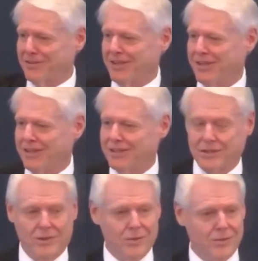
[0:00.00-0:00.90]
You
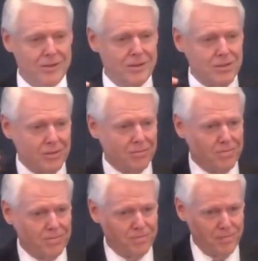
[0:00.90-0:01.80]
know, th- there's some
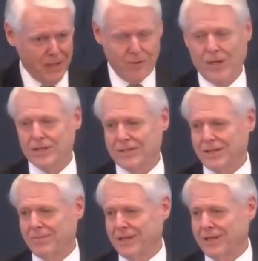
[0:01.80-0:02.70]
big things
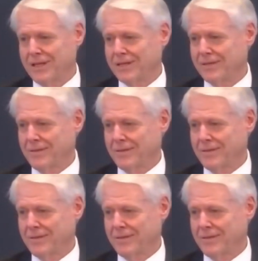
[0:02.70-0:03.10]
coming in.